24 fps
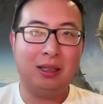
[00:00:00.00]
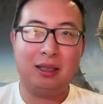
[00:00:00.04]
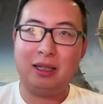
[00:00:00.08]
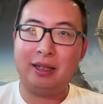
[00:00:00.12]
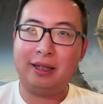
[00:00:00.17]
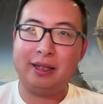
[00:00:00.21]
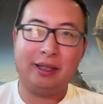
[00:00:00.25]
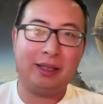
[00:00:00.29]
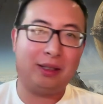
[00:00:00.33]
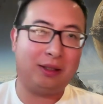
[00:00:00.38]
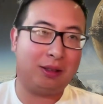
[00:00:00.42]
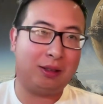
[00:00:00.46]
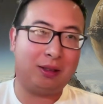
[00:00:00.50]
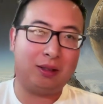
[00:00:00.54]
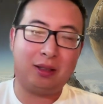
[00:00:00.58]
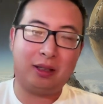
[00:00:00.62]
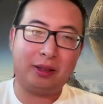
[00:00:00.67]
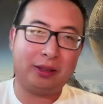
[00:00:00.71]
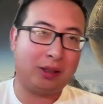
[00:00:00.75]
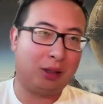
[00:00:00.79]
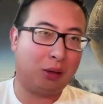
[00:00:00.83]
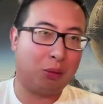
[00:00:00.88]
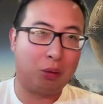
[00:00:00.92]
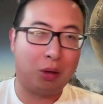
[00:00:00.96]

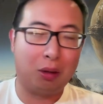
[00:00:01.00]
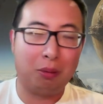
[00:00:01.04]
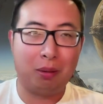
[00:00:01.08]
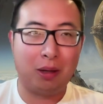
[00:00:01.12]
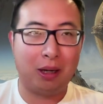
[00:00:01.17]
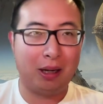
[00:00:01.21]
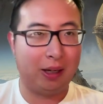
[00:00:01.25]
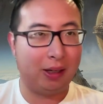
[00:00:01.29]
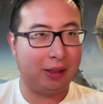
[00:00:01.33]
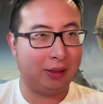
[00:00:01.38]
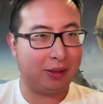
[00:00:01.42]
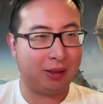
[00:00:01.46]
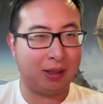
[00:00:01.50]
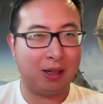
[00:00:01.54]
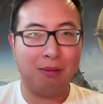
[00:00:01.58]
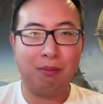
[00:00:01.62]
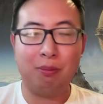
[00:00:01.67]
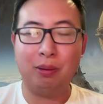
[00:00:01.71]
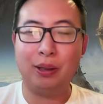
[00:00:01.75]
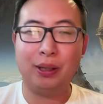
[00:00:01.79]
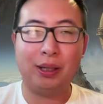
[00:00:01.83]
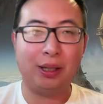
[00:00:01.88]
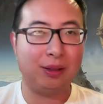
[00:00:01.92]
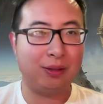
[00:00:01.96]
It's a robotics
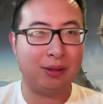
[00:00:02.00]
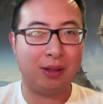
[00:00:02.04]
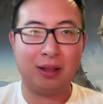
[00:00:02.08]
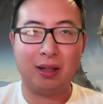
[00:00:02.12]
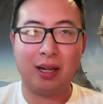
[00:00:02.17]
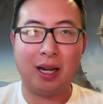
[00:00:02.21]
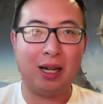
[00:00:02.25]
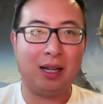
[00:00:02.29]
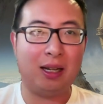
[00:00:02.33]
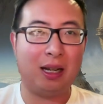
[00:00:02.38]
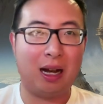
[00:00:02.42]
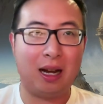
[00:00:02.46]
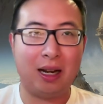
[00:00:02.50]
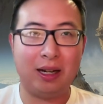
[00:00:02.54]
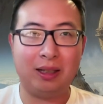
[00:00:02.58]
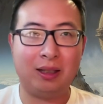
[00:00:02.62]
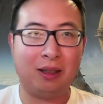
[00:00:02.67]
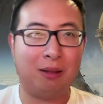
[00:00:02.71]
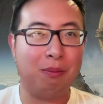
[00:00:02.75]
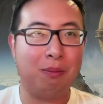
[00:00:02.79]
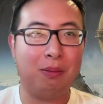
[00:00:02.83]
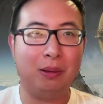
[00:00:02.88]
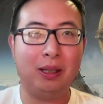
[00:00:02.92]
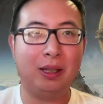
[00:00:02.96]
company. It's an AI
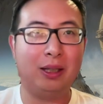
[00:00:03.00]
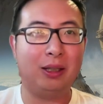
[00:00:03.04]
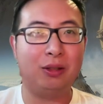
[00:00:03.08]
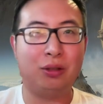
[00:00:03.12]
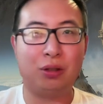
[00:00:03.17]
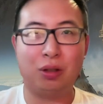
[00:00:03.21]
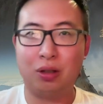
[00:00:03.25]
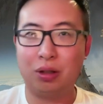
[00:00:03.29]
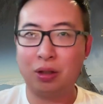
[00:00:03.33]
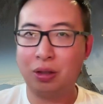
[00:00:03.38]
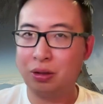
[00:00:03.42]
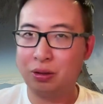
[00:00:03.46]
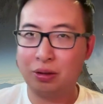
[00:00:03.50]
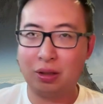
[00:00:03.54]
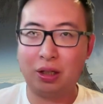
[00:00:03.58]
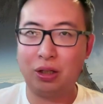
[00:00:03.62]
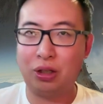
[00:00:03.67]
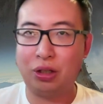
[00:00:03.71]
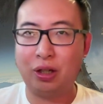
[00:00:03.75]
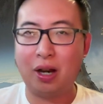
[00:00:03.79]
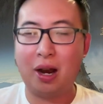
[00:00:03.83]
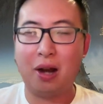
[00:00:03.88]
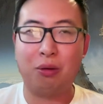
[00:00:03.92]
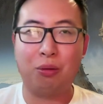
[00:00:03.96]
company. It's just a
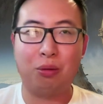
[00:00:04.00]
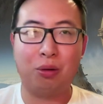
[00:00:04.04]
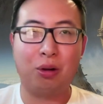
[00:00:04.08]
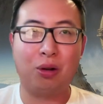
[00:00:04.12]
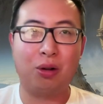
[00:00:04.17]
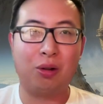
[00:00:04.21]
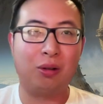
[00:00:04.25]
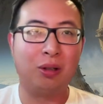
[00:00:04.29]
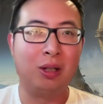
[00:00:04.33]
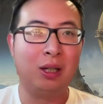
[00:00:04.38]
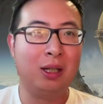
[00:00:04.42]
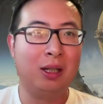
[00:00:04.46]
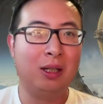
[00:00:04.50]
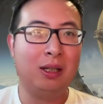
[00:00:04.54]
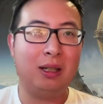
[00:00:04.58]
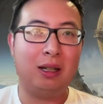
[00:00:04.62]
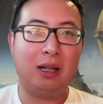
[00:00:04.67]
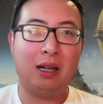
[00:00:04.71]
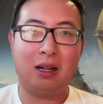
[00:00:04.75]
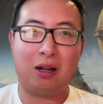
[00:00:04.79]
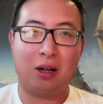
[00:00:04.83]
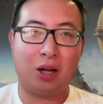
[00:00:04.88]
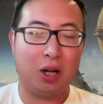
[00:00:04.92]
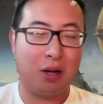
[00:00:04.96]
general
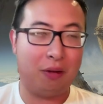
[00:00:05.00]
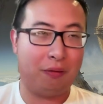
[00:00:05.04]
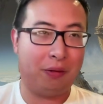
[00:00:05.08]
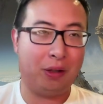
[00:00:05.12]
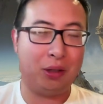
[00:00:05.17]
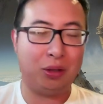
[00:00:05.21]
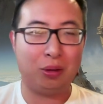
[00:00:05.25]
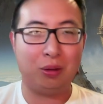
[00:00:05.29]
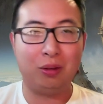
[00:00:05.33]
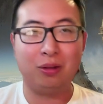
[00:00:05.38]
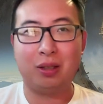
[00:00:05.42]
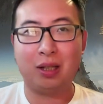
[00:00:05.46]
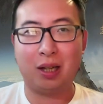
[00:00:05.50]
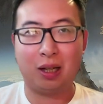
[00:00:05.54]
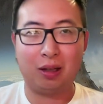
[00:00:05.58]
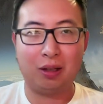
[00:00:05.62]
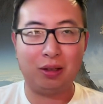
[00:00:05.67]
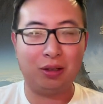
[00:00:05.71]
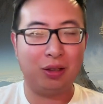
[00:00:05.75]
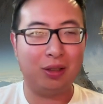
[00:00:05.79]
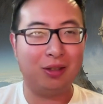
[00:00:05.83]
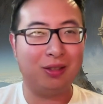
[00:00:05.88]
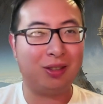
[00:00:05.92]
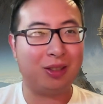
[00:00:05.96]
artificial
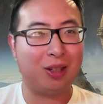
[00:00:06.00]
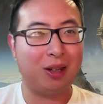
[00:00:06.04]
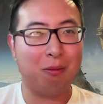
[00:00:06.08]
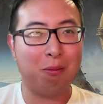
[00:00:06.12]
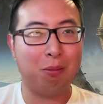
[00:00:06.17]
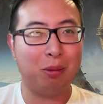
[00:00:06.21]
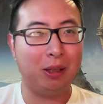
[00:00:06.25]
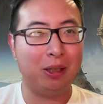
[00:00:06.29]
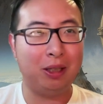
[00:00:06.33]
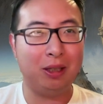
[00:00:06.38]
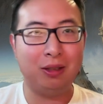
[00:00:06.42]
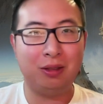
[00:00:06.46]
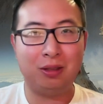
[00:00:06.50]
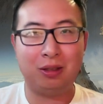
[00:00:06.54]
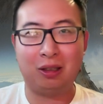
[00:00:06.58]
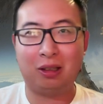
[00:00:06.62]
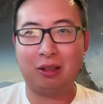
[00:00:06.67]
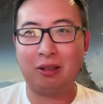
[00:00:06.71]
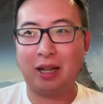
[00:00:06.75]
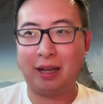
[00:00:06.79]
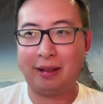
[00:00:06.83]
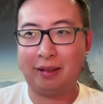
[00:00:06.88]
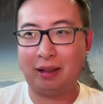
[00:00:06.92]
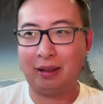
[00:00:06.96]
intelligence company.
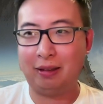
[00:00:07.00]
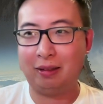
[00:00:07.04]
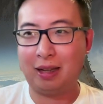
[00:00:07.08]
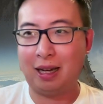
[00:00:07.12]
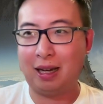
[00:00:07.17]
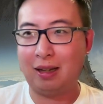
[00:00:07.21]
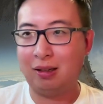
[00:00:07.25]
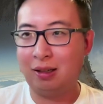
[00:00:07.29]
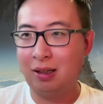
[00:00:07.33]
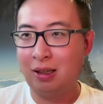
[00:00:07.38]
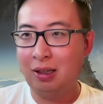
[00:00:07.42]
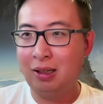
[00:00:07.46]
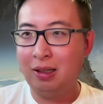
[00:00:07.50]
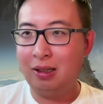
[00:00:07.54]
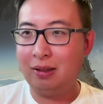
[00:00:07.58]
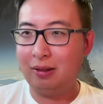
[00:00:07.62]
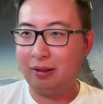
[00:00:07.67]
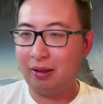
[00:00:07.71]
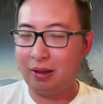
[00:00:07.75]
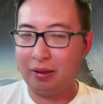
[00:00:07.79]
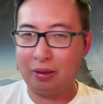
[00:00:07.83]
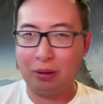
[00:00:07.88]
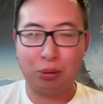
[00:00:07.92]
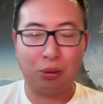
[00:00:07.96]
So I think that
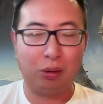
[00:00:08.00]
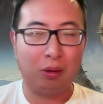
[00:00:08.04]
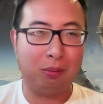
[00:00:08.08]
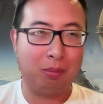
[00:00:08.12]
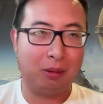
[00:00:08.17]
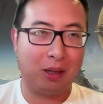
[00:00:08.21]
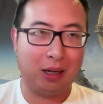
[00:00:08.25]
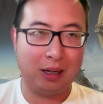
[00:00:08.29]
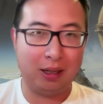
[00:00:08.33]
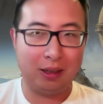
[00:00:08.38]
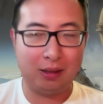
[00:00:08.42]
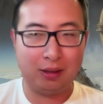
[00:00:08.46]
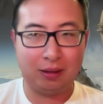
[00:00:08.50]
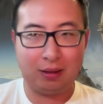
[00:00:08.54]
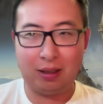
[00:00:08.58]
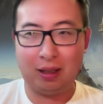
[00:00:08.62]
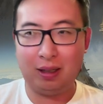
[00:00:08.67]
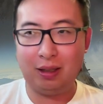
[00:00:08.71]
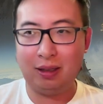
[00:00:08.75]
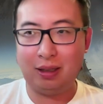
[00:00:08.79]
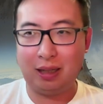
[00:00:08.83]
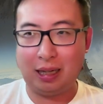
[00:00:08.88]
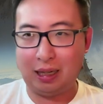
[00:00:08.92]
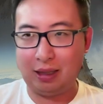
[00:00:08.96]
the robotics
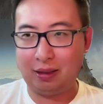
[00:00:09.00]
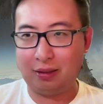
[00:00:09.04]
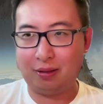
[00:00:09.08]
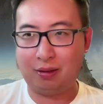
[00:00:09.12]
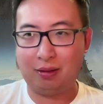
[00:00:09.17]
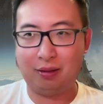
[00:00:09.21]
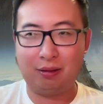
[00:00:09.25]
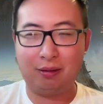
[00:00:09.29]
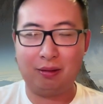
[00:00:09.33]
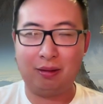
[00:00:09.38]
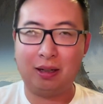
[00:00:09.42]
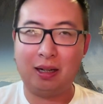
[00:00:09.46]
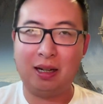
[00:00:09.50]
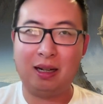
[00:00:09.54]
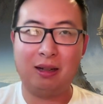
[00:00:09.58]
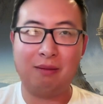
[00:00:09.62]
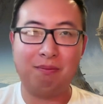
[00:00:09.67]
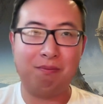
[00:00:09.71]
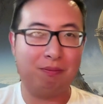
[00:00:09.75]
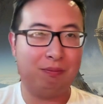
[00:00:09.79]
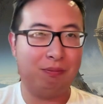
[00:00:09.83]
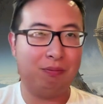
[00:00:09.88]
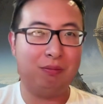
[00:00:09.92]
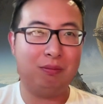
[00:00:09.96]
thing has,
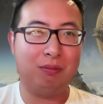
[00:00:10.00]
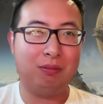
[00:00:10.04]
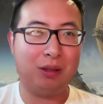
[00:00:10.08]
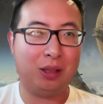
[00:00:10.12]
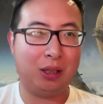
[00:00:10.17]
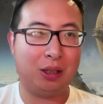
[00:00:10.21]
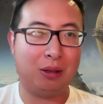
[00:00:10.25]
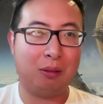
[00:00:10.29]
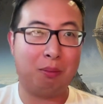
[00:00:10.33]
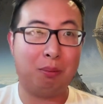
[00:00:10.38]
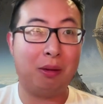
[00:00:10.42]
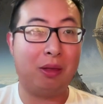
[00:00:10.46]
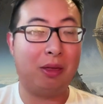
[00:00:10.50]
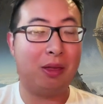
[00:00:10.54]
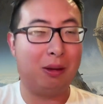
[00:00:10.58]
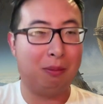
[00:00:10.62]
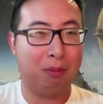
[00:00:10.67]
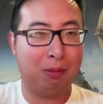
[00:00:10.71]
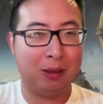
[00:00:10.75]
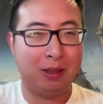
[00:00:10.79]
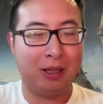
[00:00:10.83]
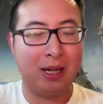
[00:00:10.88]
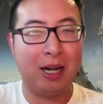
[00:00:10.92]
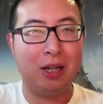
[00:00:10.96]
but the
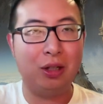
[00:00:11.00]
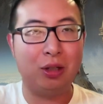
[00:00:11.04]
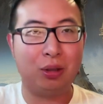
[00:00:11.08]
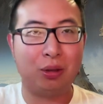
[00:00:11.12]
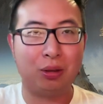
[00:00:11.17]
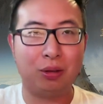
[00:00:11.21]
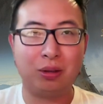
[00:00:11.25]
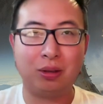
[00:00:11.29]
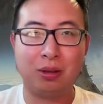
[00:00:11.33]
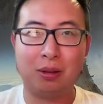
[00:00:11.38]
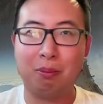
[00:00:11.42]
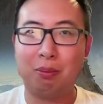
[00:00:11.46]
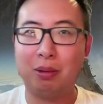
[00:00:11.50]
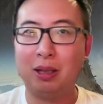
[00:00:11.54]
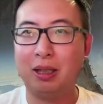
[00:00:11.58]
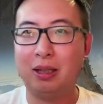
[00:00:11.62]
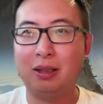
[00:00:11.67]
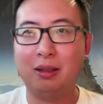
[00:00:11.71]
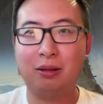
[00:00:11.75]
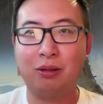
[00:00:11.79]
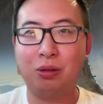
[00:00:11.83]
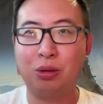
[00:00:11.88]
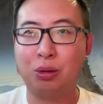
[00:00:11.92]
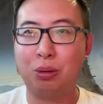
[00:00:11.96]
potential to
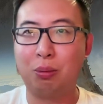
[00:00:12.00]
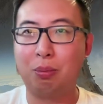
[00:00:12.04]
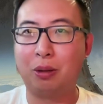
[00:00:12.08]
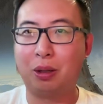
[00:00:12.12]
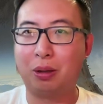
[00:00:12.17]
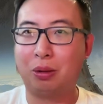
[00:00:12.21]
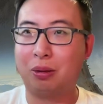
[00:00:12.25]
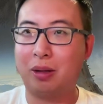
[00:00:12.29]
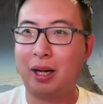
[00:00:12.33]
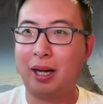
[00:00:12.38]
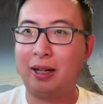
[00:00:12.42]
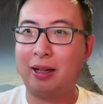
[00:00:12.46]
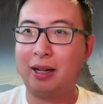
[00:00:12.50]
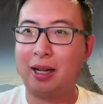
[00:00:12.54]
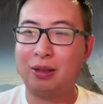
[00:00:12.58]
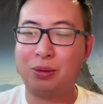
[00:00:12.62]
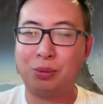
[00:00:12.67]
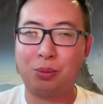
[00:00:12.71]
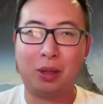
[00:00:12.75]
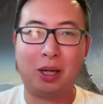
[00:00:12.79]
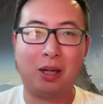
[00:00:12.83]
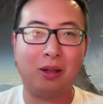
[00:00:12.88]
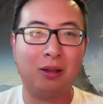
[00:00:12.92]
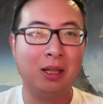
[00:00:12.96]
be super great
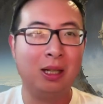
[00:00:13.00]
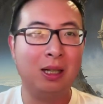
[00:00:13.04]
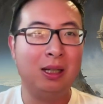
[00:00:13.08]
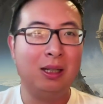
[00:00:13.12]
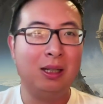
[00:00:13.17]
as well.